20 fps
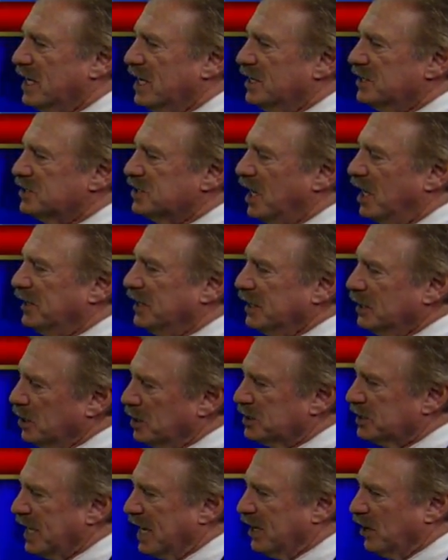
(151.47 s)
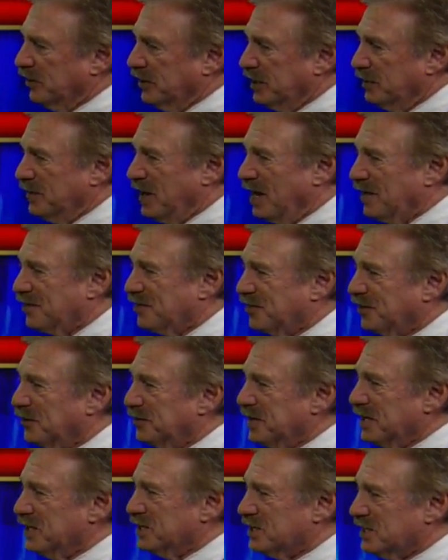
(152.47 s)
Sunday looks like only around
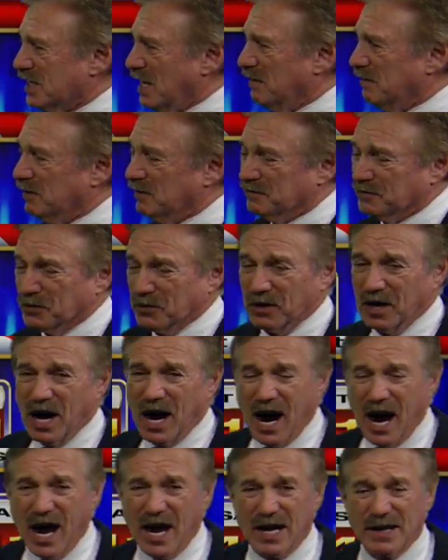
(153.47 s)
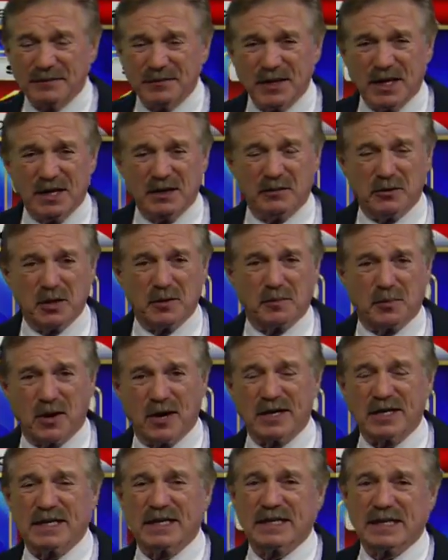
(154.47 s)
37 for a high with
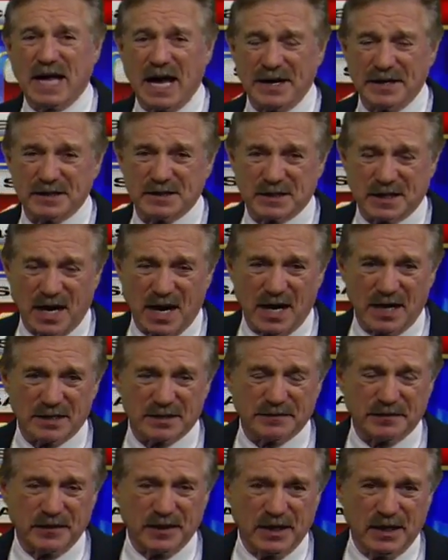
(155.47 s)
partly cloudy skies.